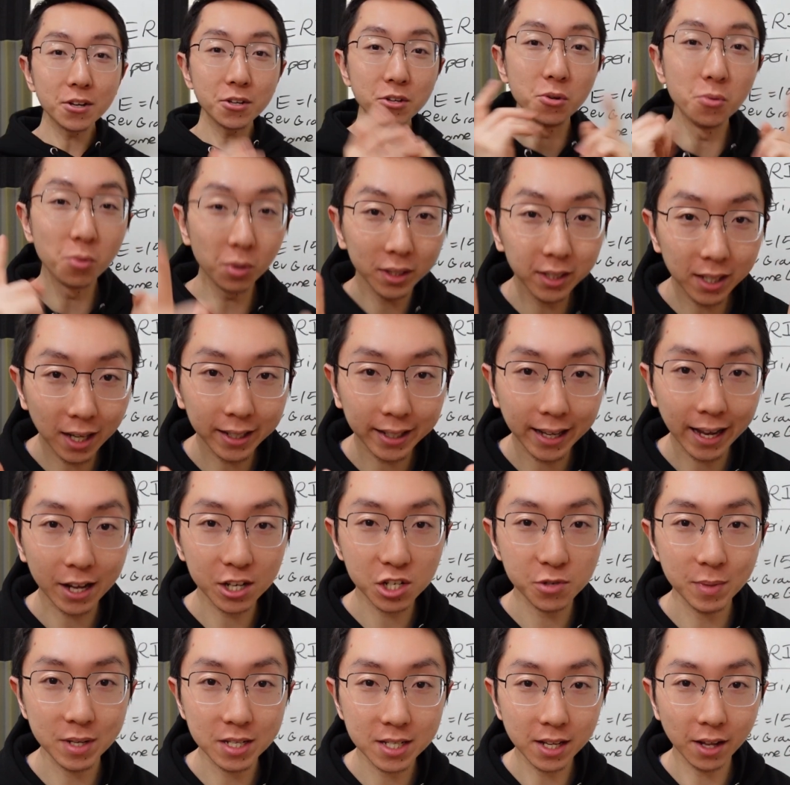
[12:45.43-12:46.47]
You will not
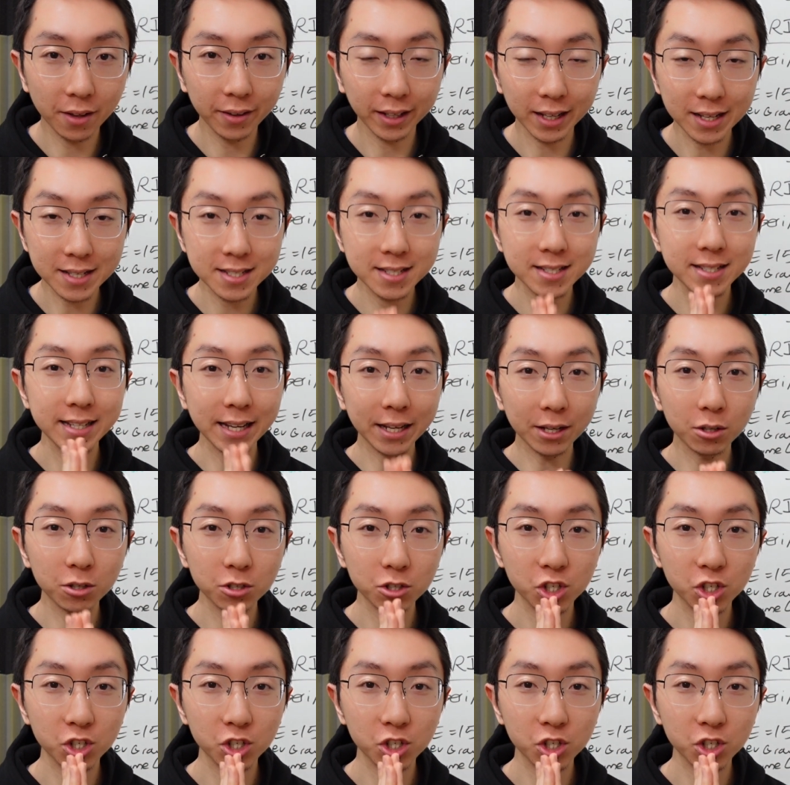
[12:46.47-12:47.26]
catch me selling a single